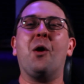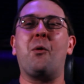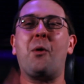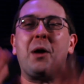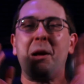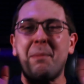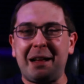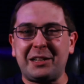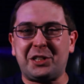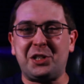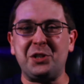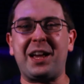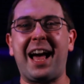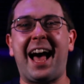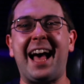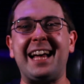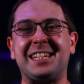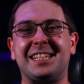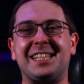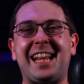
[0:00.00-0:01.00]
Well, what about you
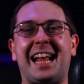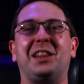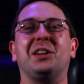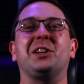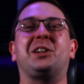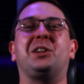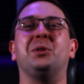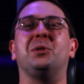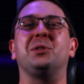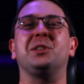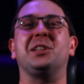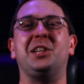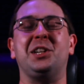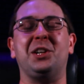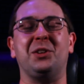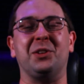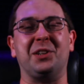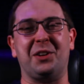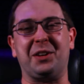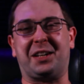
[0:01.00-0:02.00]
guys? Does that look cool to
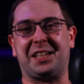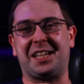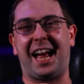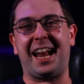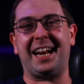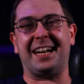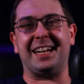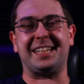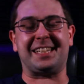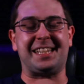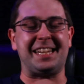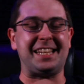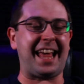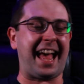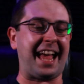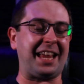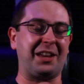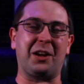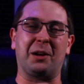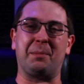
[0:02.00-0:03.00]
you? Are you excited to see
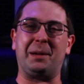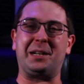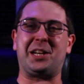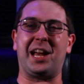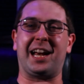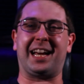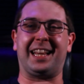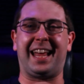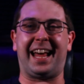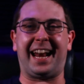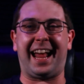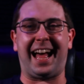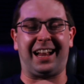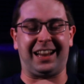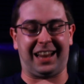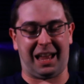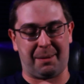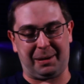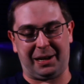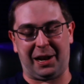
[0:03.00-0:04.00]
that? Are you going to be checking that
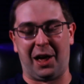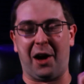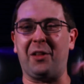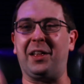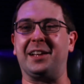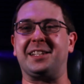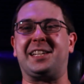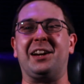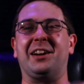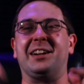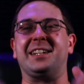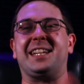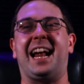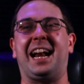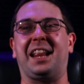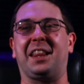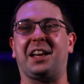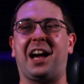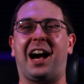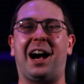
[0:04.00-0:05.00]
out? Let me know. Let's hear it
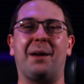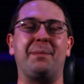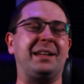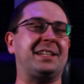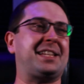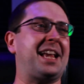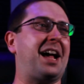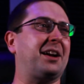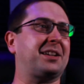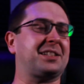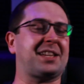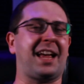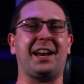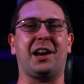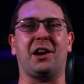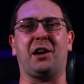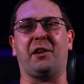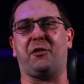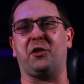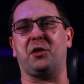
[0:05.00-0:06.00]
down in the comments. How
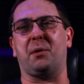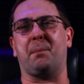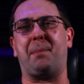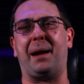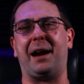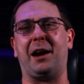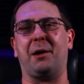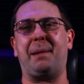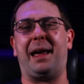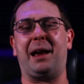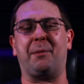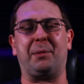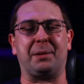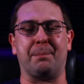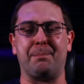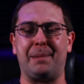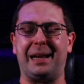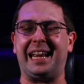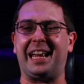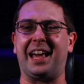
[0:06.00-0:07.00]
excited are you for the bear man with a
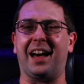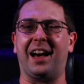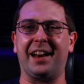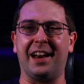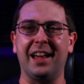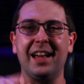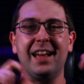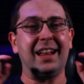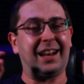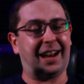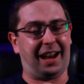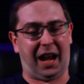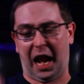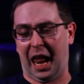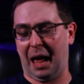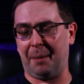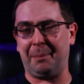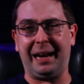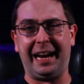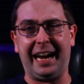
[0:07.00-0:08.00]
minigun?
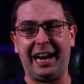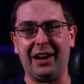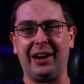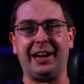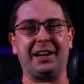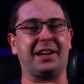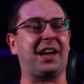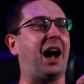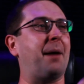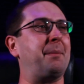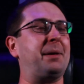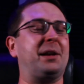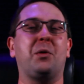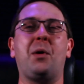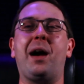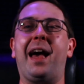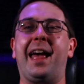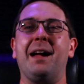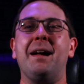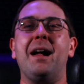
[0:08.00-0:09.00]
Let me hear it. Comment
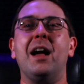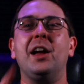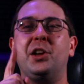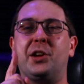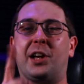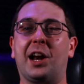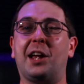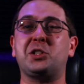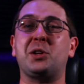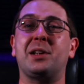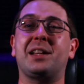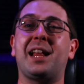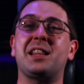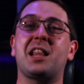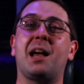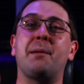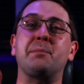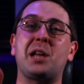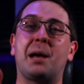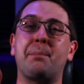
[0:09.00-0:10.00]
away. You can also hit that
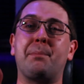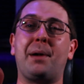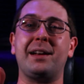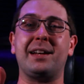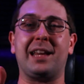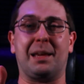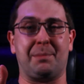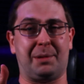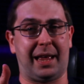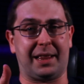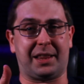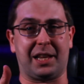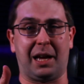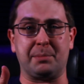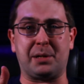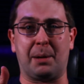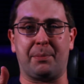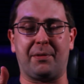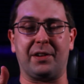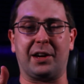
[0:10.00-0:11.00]
thumbs up button. Give me that
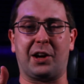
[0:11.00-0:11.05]
thumbs up of